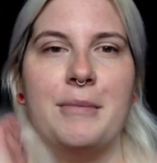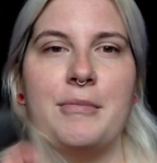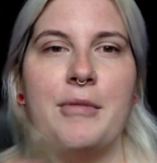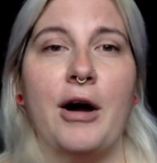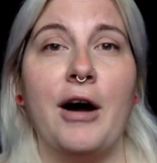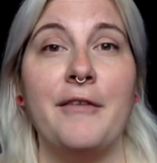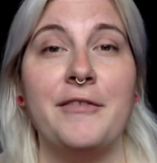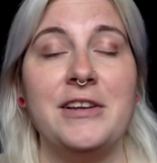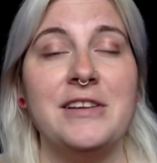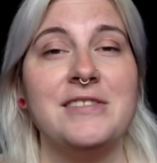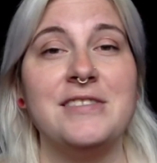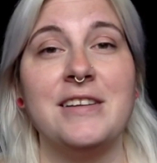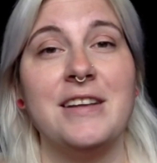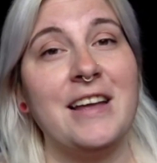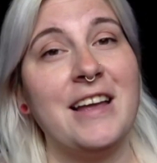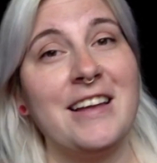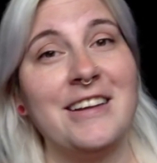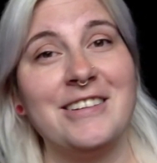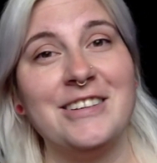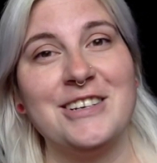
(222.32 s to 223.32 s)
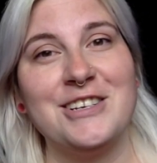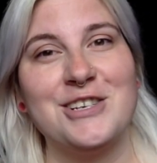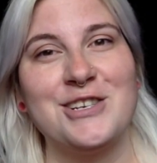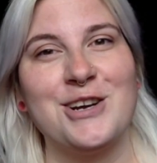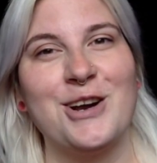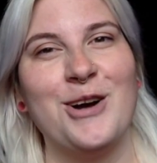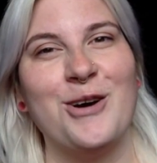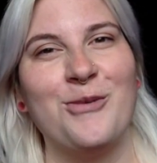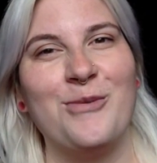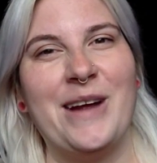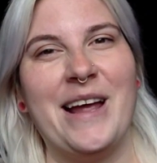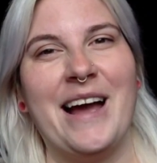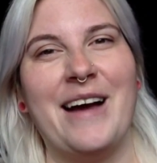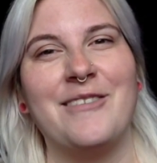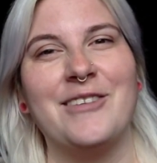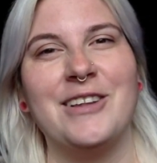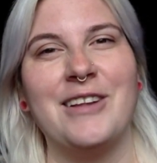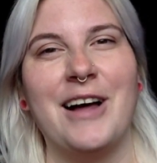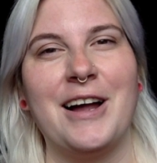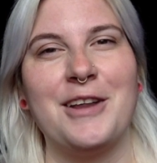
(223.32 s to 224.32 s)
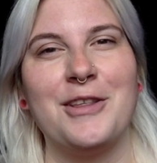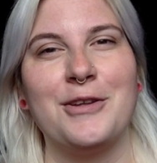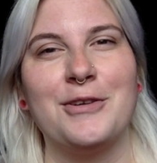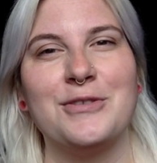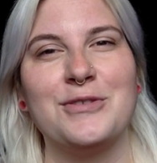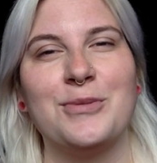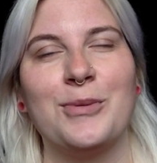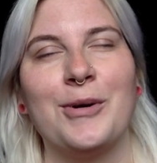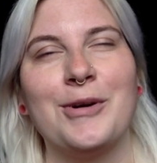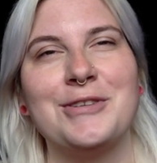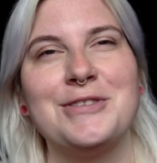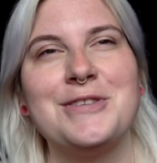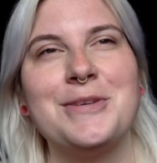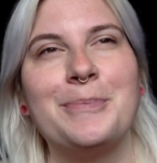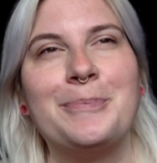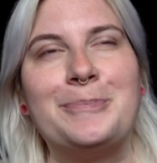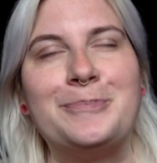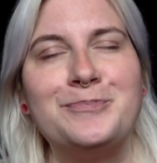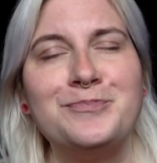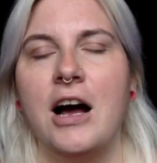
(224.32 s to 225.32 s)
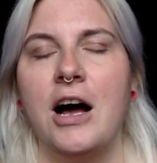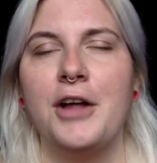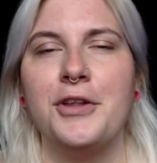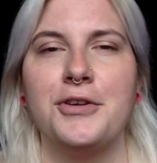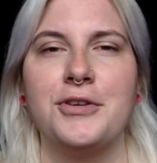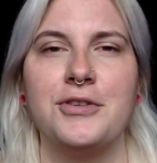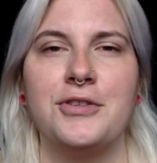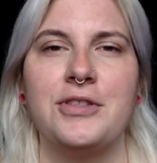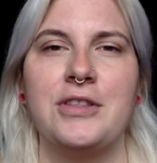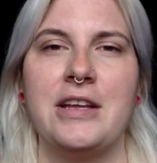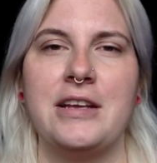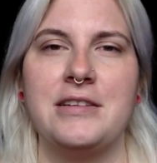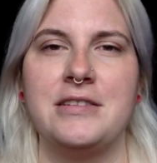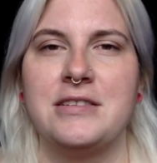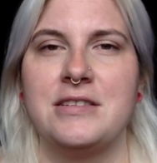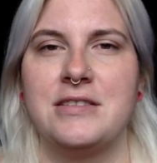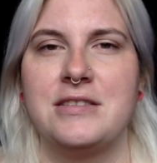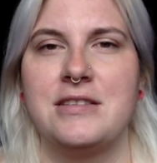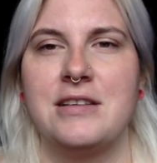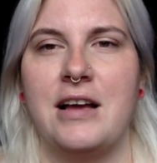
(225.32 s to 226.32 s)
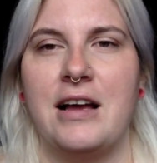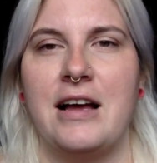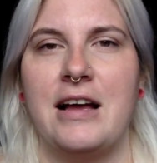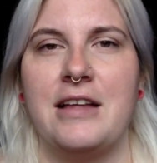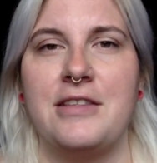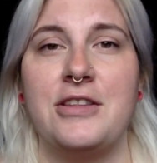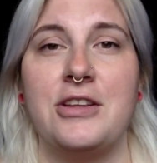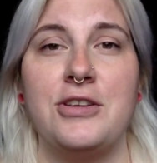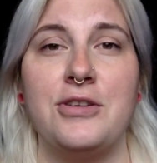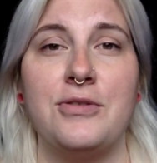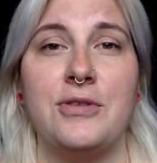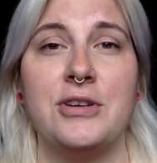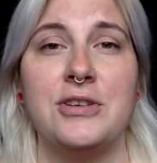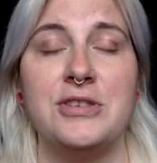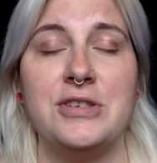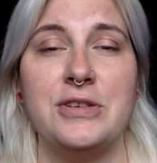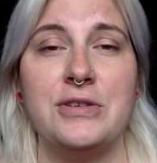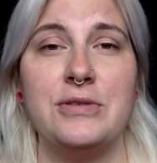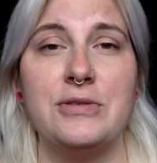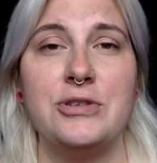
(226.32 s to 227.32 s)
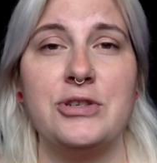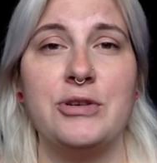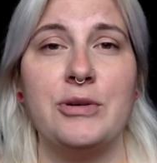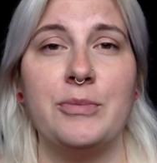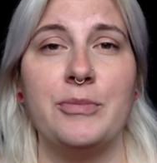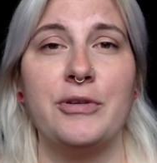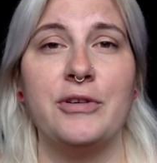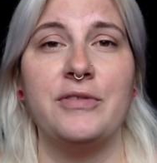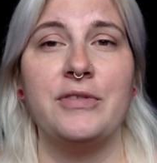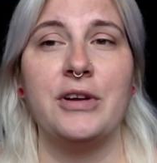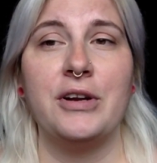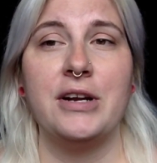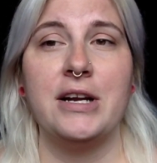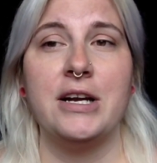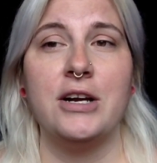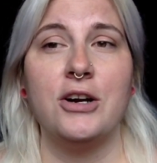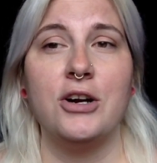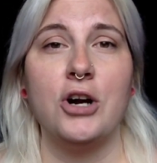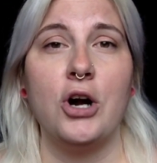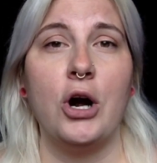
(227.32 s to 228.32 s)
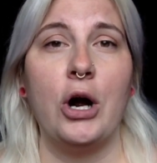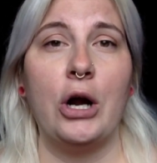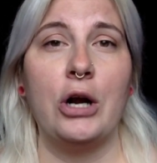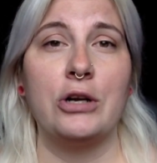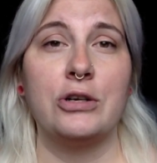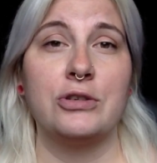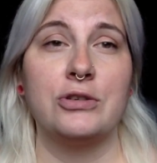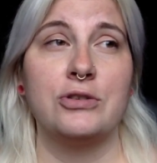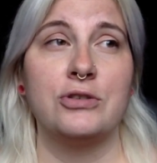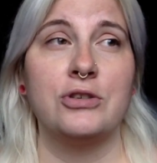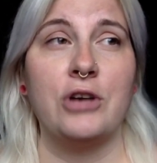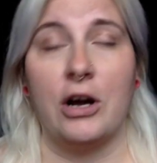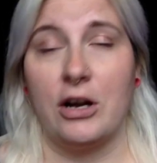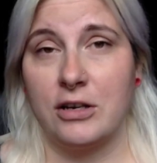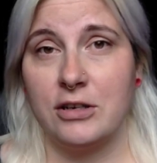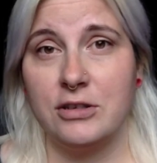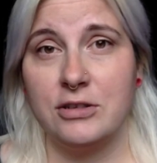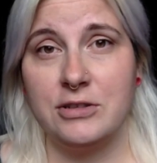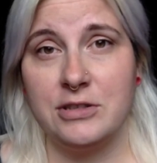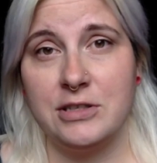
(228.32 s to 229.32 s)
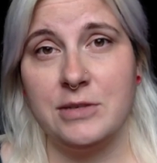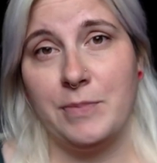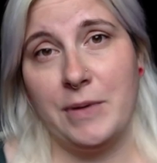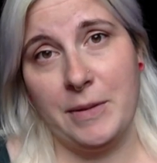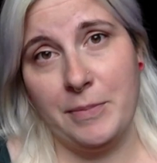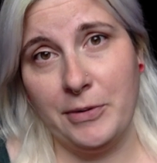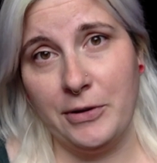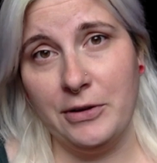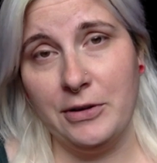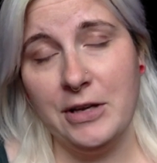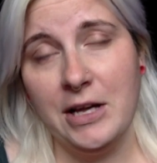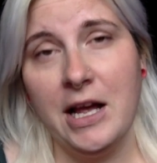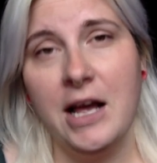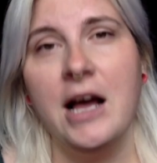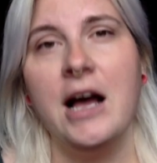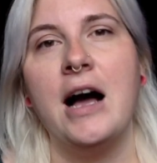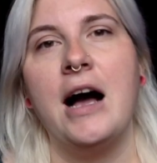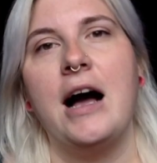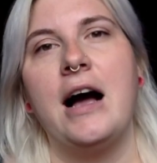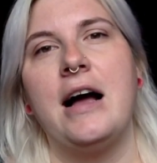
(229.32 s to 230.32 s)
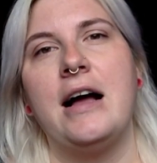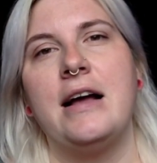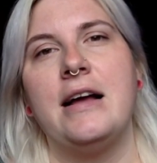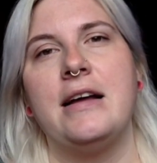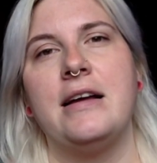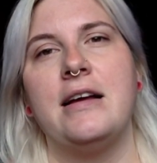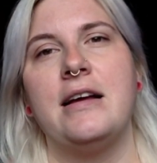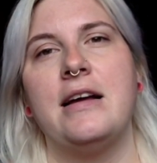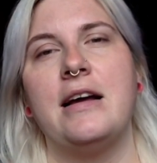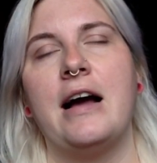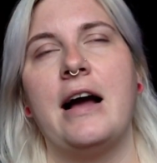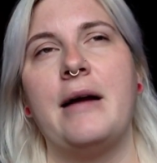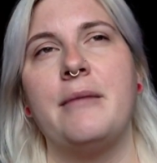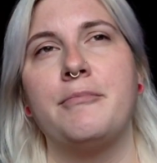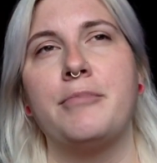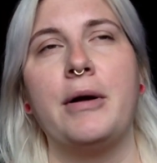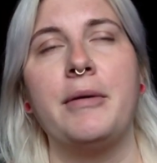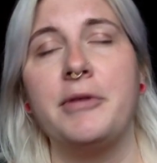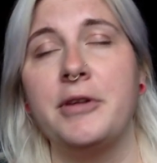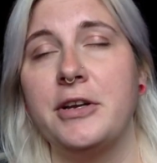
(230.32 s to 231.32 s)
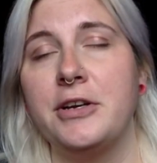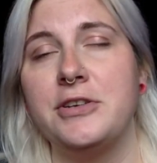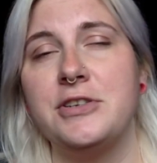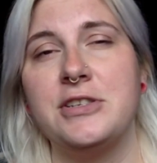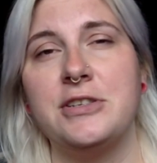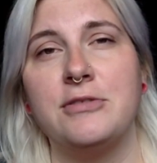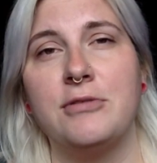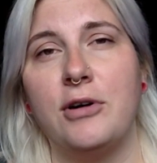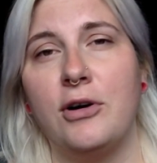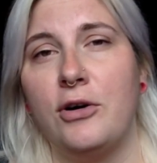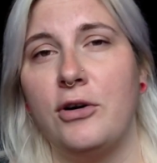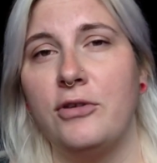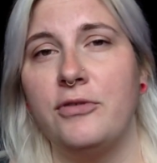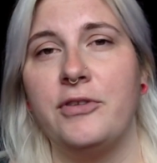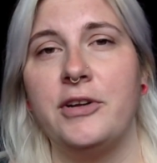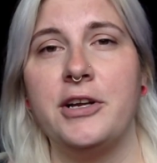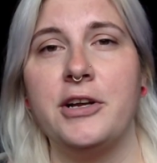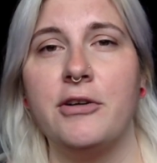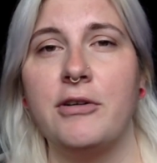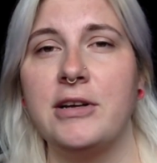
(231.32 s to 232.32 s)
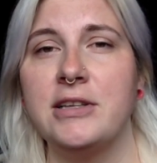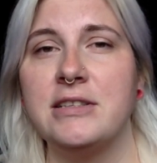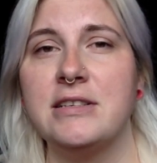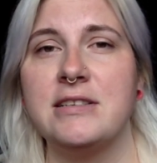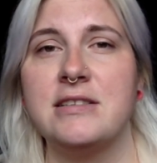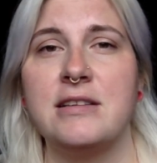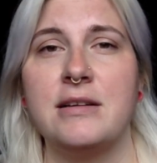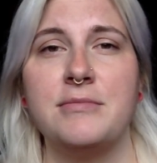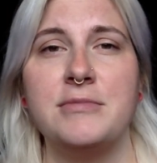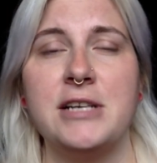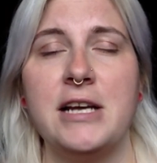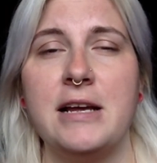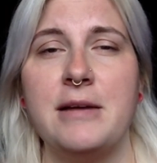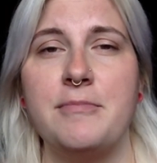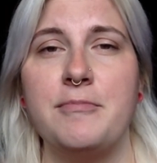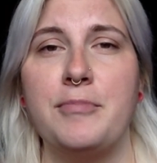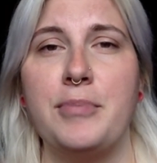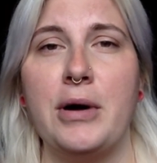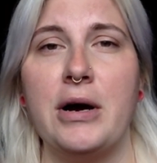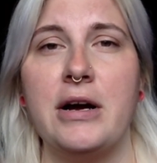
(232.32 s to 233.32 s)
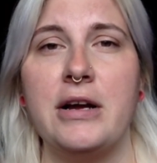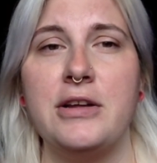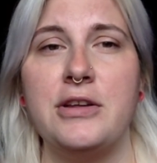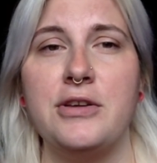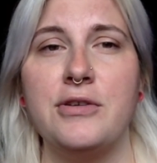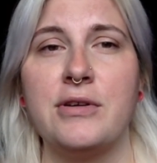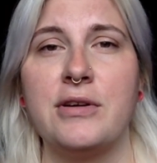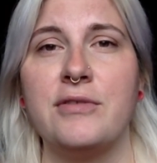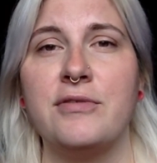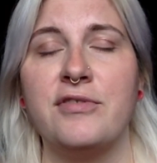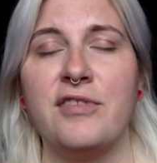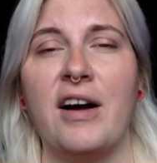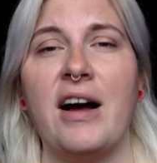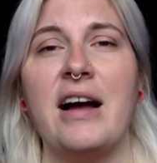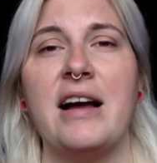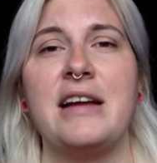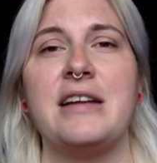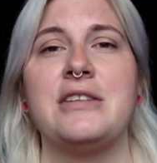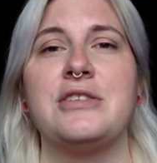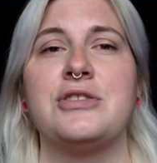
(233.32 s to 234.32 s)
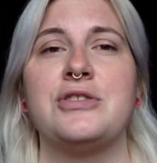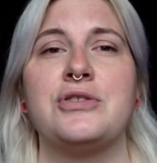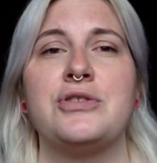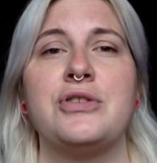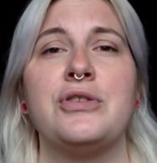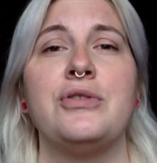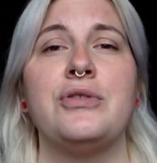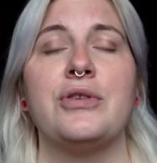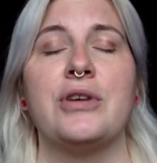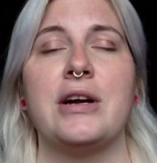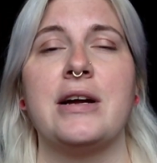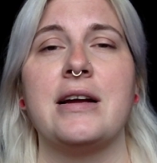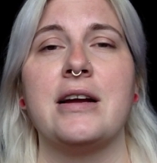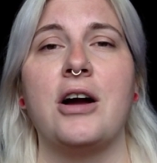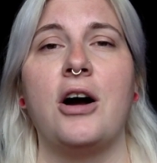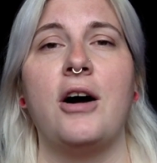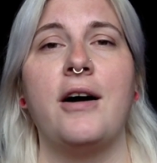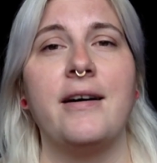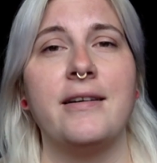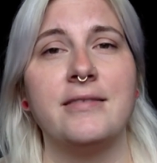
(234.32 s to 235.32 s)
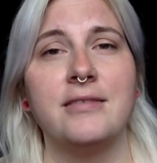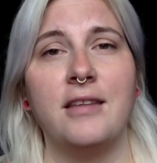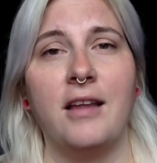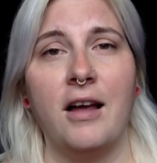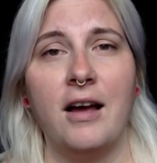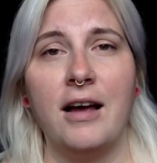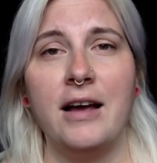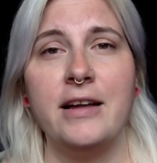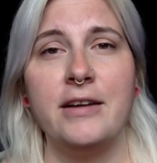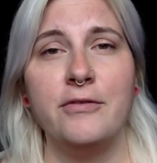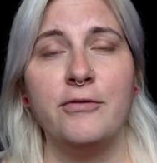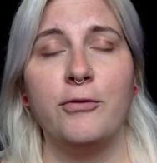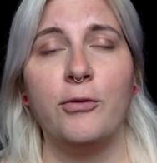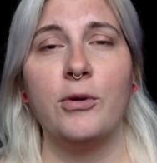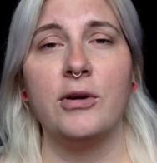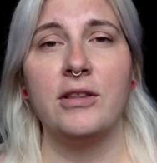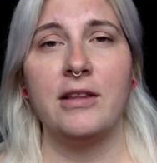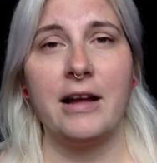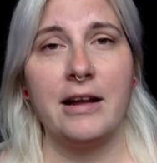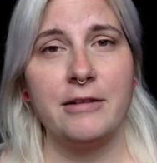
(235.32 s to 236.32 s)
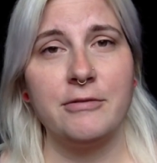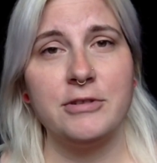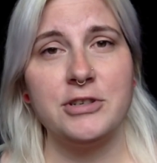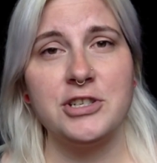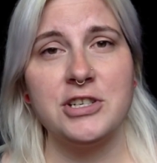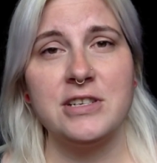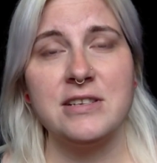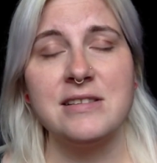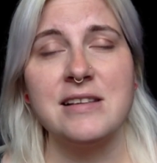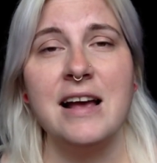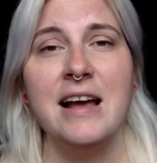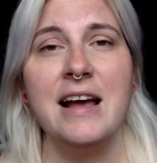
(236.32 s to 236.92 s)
Obviously, English, we have a lot of those words. Other things that you can do to improve your ear are talk to people. I'm probably going to do a whole video on this someday, but you can find tutoring online for languages